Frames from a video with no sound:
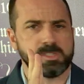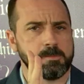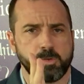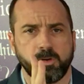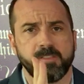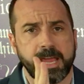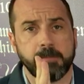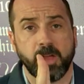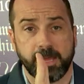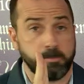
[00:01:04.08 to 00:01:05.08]
some sort of
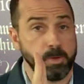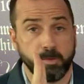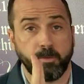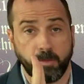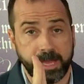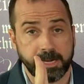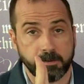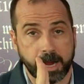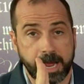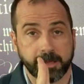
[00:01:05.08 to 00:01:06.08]
name like Beautiful Lady
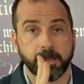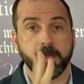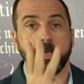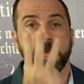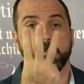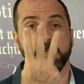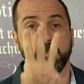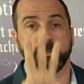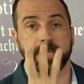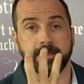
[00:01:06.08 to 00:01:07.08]
Rock. And when you
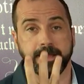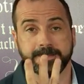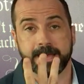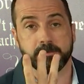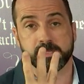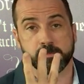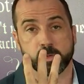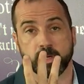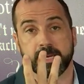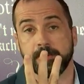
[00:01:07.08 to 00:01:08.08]
looked at it like that, it was some
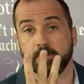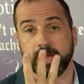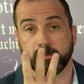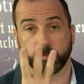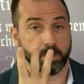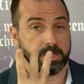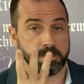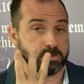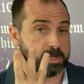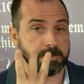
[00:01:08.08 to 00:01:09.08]
sort of name like
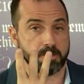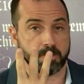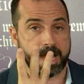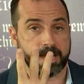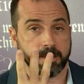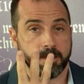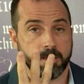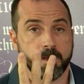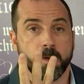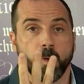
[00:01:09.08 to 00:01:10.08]
Three Chimney Rock.
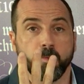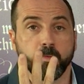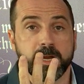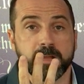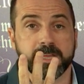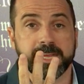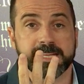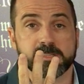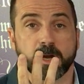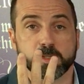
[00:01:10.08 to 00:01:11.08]
Well, really,
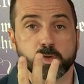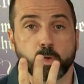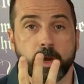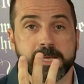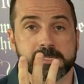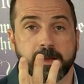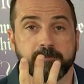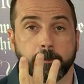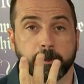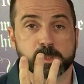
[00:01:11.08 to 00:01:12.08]
it's our choice
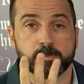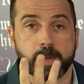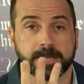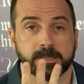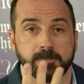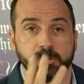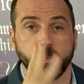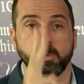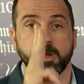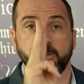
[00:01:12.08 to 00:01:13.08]
of the perspective. Do
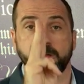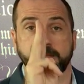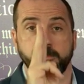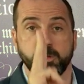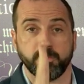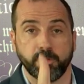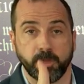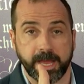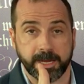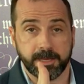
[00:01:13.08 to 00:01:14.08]
we want to look at the beautiful
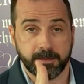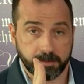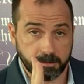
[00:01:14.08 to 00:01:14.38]
lady,